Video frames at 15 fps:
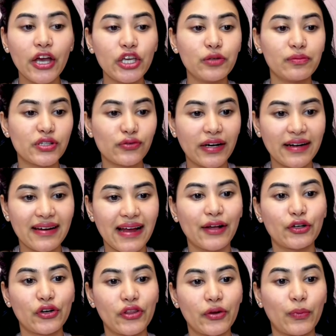You must write an
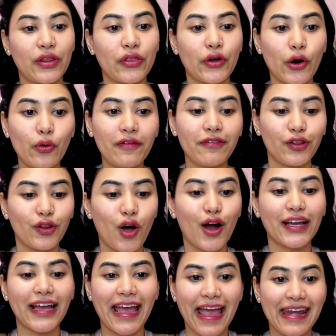algorithm with O of
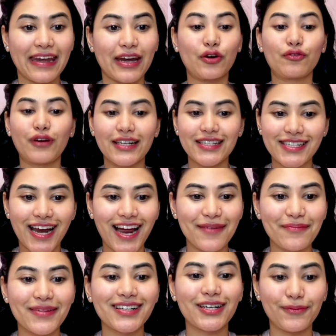log n
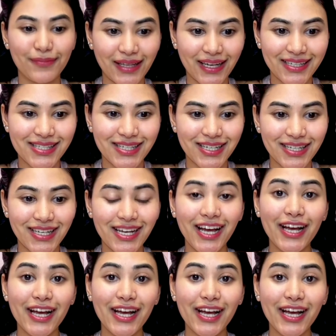runtime complexity.